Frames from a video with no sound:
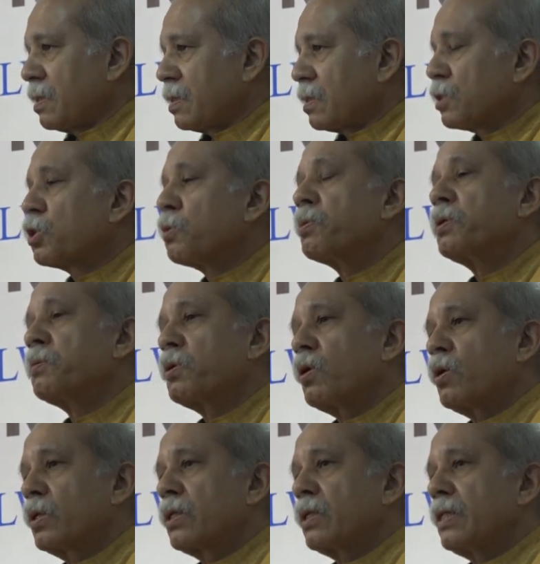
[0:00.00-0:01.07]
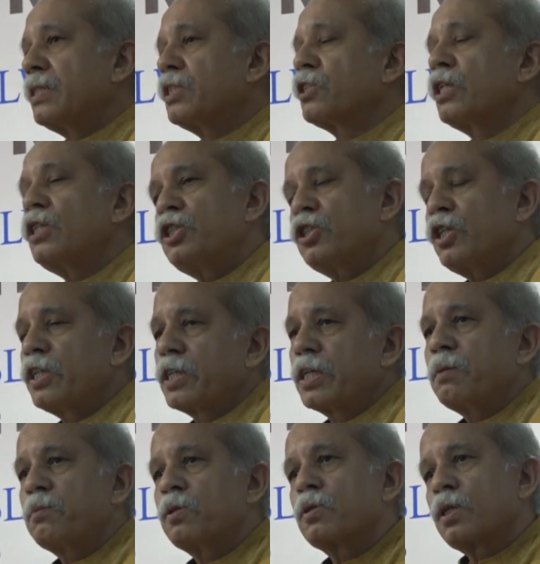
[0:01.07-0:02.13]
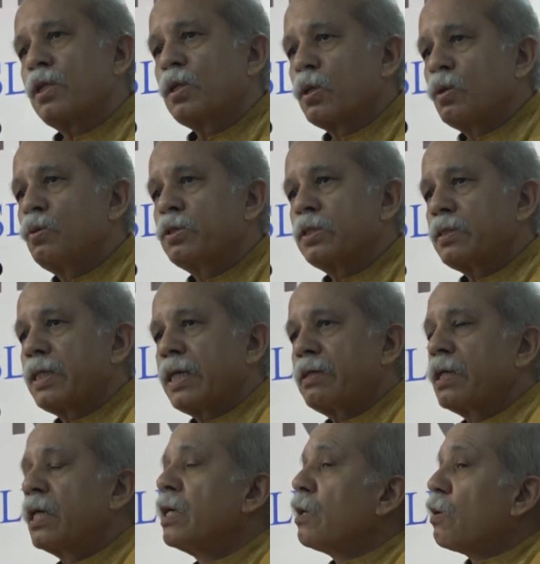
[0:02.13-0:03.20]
The Supreme Court essentially came to the conclusion that